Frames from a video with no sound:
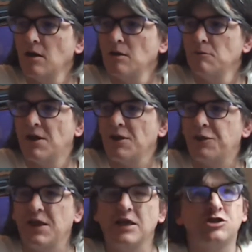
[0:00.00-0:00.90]
But
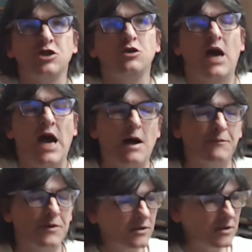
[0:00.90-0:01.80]
things do
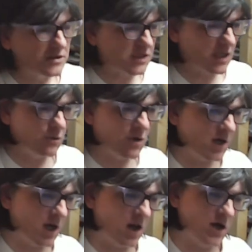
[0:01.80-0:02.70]
happen, so what
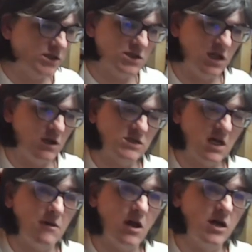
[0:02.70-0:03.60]
I like to do is I
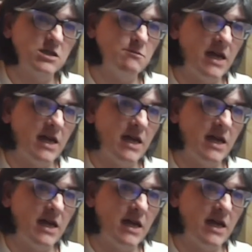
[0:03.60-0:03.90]
like to make